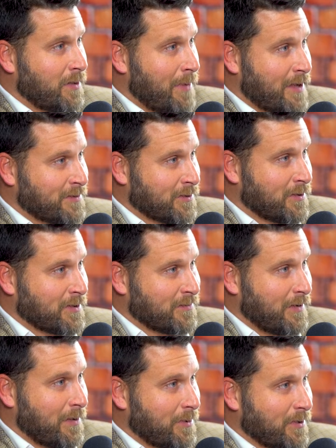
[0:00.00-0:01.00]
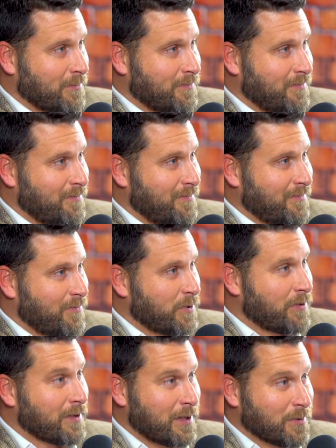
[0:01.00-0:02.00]
and massacred his family? What do
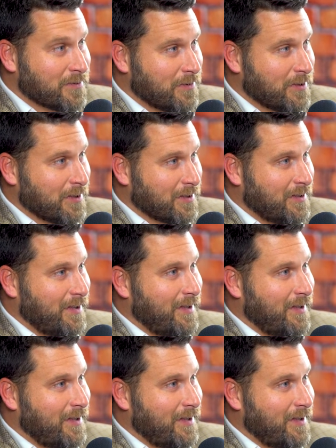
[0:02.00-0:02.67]
you think he was feeling?